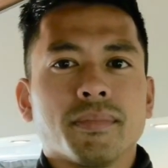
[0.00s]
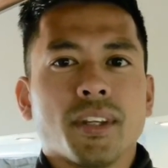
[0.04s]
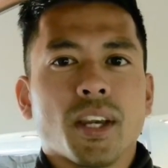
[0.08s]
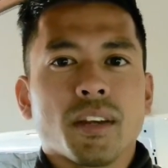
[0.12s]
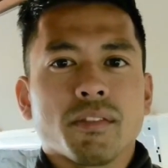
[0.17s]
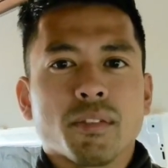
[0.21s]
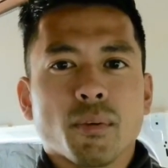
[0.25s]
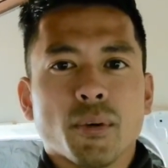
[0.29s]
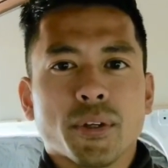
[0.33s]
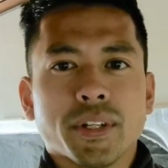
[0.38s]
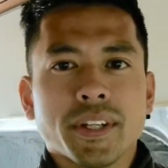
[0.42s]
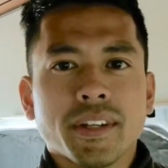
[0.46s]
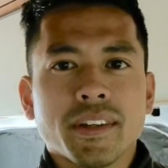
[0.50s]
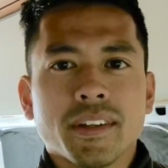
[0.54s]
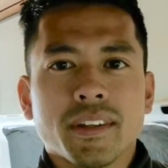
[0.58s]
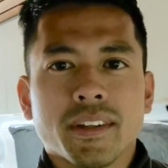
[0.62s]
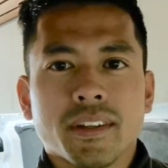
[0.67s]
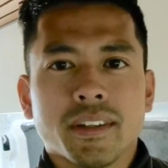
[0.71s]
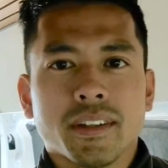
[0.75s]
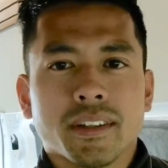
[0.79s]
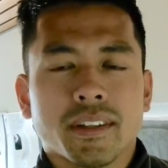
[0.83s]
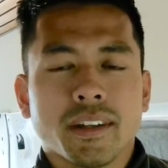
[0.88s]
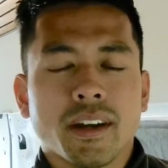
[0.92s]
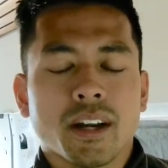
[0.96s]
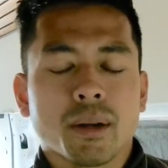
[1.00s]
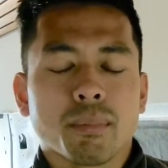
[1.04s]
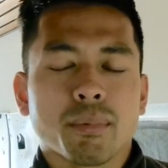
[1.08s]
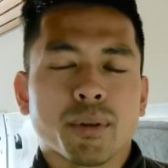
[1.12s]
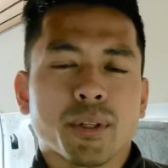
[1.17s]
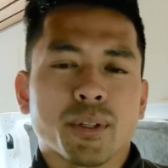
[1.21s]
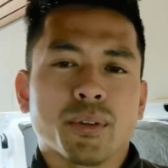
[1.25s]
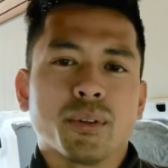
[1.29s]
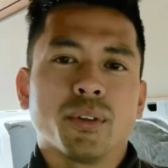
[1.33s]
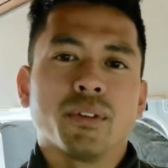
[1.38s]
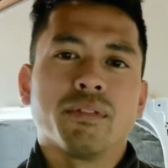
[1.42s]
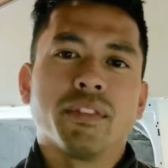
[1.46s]
Hey everyone, got a
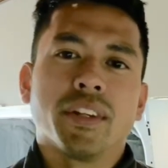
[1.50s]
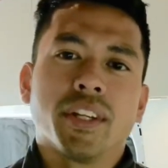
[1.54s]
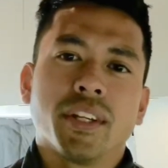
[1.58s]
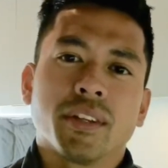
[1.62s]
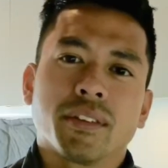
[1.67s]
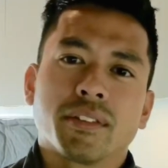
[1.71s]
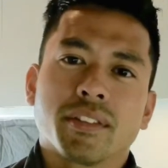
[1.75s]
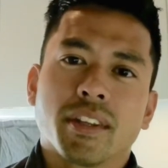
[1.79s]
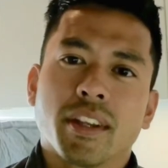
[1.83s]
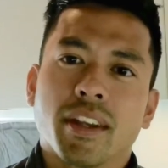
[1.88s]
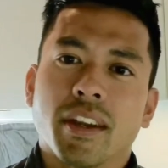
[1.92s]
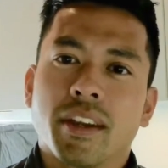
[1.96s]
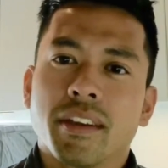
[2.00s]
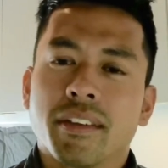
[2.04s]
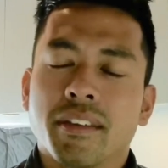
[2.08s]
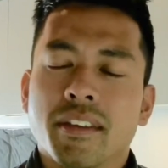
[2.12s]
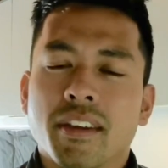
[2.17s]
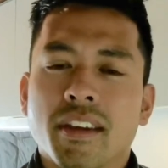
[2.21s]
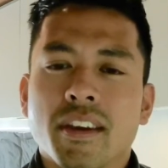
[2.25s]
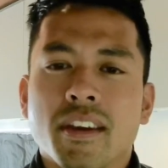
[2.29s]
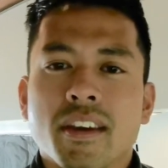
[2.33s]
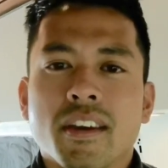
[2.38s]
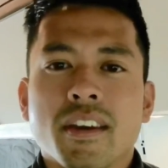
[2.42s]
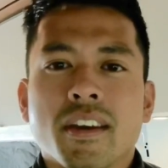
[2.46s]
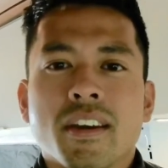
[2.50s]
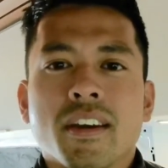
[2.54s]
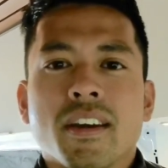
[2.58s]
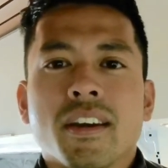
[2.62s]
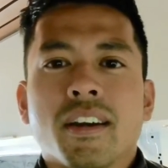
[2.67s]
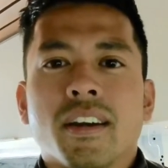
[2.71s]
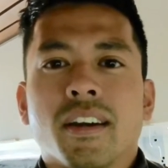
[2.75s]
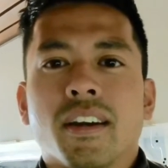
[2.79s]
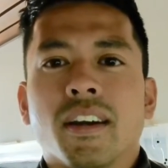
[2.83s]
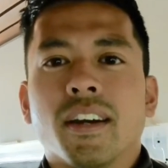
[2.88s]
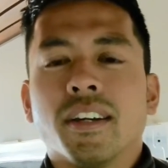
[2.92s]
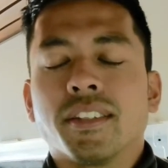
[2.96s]
pretty cool video today.
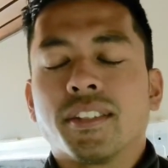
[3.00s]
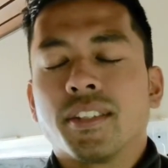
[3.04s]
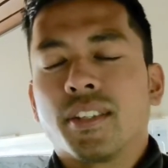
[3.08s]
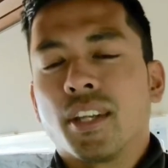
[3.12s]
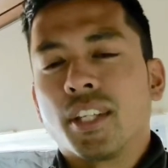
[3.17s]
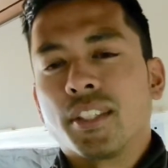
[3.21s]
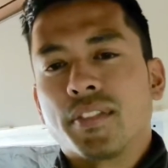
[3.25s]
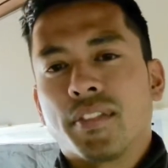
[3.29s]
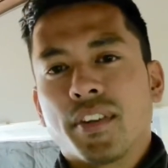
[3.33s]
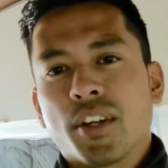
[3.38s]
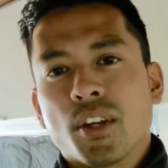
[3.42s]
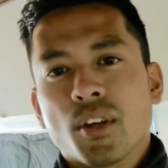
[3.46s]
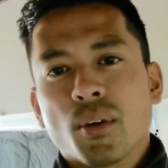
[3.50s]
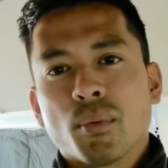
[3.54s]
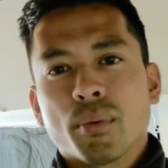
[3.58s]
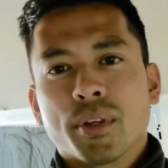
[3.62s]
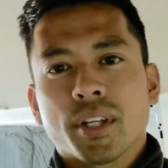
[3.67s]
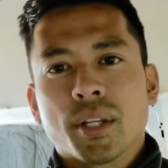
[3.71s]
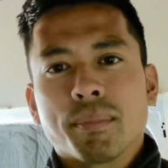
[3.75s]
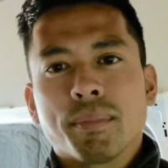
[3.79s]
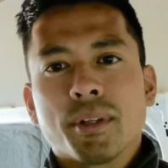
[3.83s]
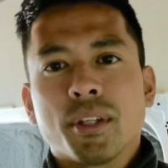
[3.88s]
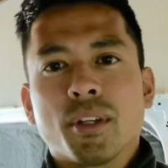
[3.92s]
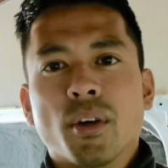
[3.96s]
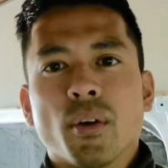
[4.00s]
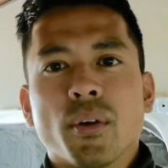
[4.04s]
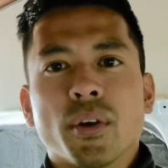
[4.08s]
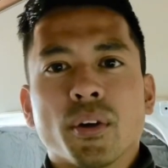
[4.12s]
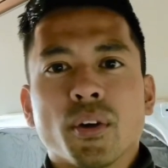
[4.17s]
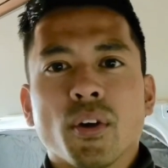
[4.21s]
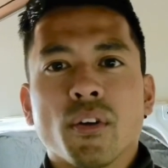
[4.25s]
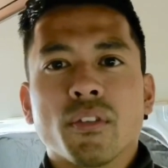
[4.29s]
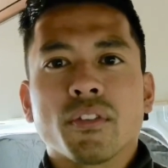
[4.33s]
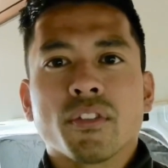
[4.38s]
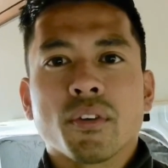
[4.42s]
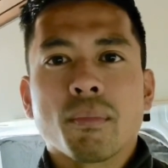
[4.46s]
Uh, in today's video, we're going to be
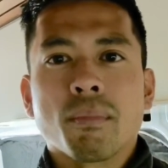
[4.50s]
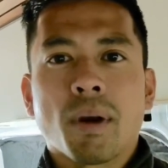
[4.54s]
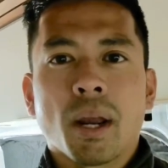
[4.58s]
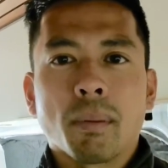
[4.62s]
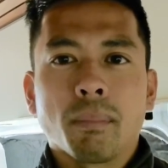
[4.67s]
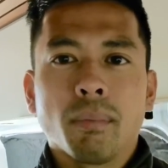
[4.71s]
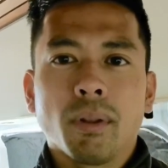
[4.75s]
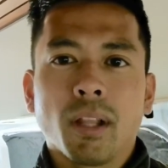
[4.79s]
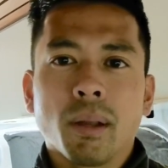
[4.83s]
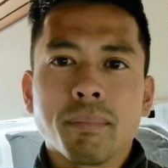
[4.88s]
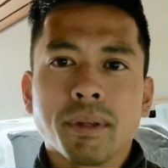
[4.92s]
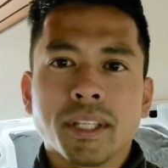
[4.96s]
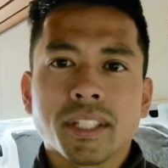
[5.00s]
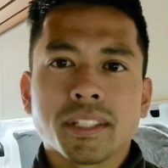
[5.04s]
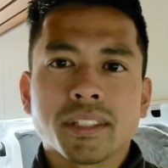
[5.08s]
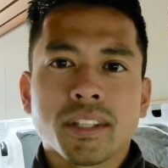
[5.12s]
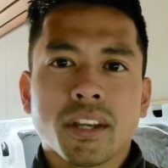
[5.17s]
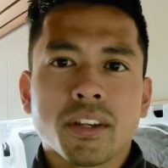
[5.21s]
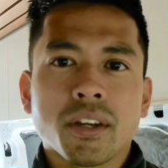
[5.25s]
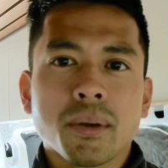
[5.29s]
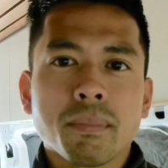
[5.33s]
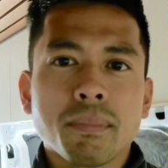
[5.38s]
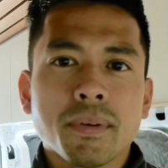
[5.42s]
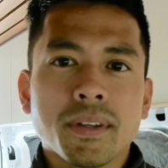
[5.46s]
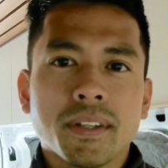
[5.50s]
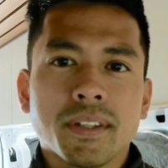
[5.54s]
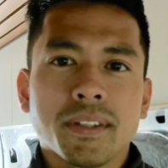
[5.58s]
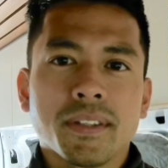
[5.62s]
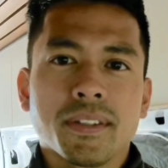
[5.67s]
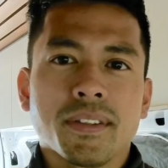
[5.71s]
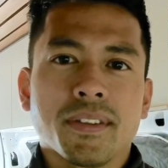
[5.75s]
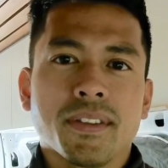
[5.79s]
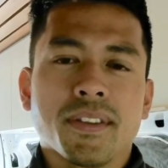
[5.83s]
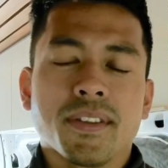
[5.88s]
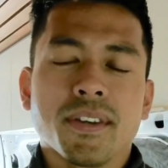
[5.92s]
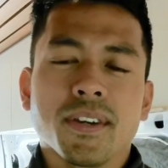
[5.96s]
going over my plumbing setup,
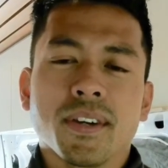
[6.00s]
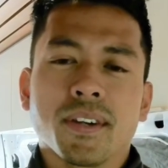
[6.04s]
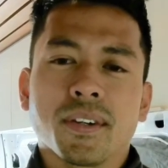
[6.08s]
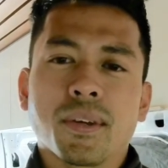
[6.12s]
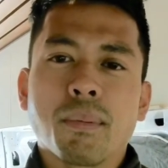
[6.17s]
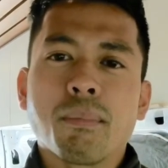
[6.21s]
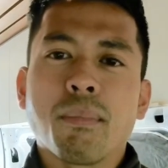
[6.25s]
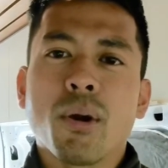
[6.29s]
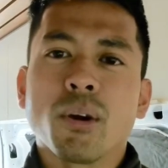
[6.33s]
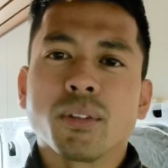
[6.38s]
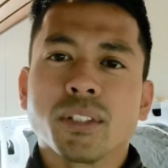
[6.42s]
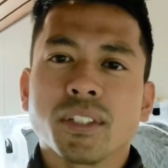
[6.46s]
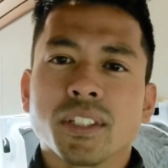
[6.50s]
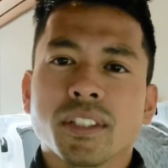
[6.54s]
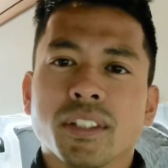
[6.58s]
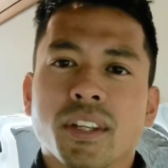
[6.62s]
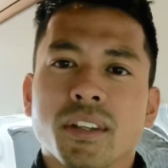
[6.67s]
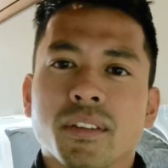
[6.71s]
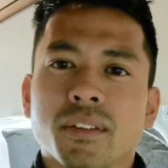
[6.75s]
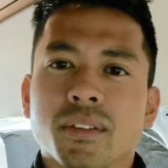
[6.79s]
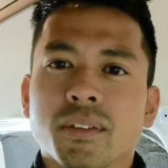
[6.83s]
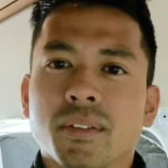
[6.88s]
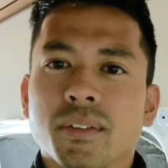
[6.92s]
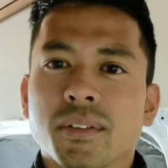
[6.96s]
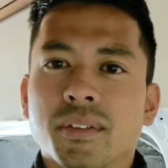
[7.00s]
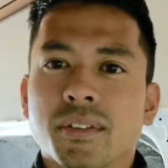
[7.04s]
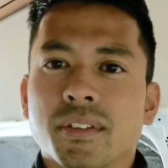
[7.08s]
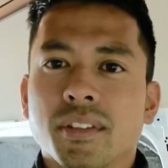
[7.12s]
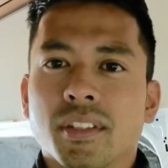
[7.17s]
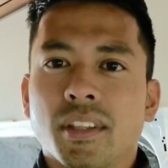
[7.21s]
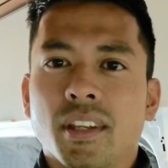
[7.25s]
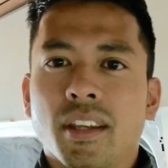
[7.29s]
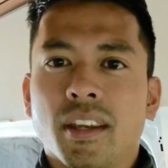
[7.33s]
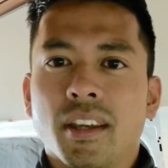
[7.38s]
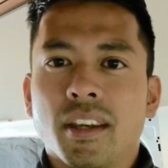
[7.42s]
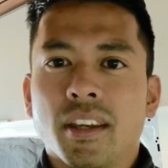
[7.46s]
the components I used,
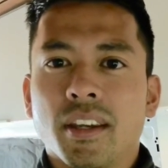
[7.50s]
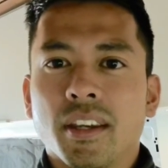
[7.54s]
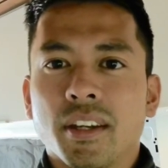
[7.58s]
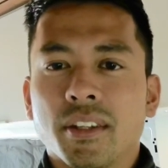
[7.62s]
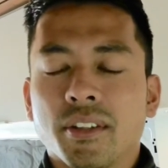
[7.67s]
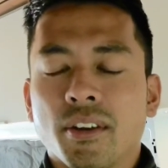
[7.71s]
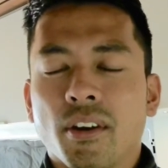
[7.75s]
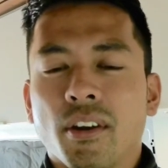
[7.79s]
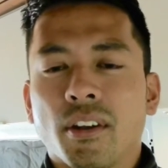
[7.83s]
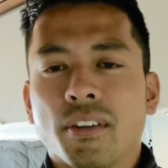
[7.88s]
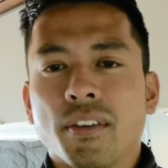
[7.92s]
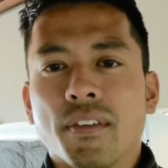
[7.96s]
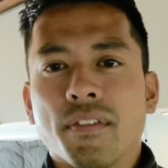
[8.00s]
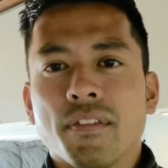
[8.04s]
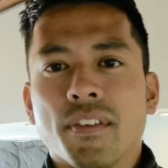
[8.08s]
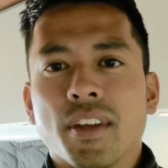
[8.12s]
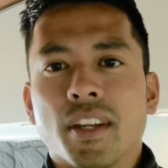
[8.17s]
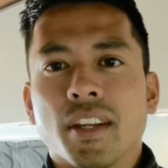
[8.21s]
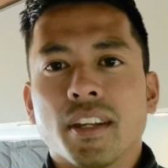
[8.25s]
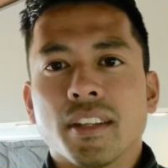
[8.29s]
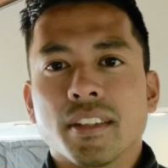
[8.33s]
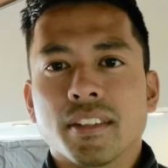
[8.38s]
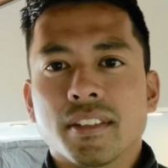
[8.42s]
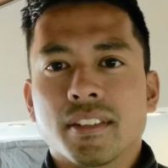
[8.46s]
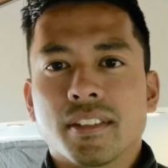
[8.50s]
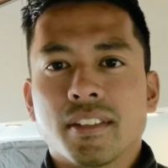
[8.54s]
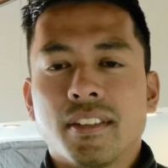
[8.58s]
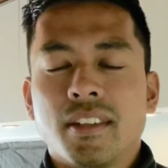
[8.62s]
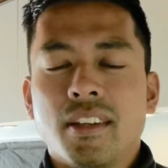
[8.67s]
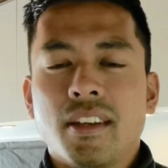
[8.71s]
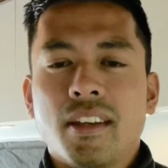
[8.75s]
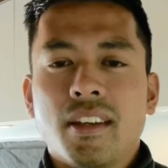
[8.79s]
and all the fittings.